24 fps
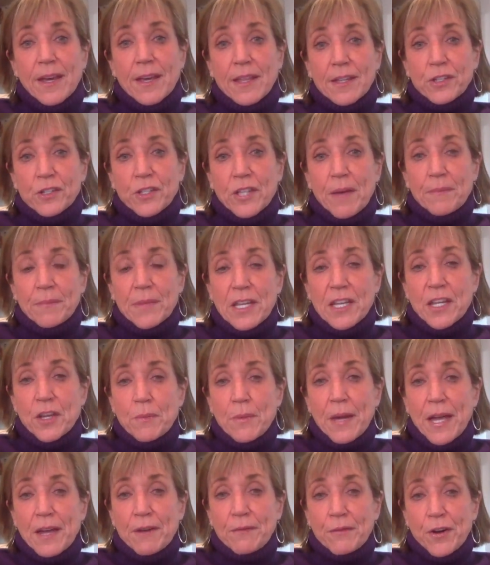There's something you
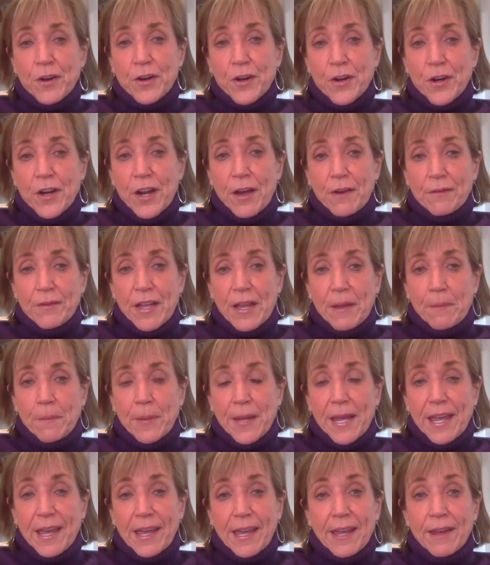may have heard of in
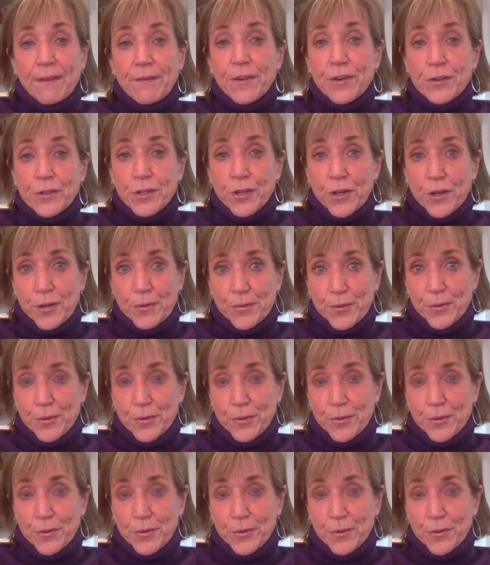behavior terms.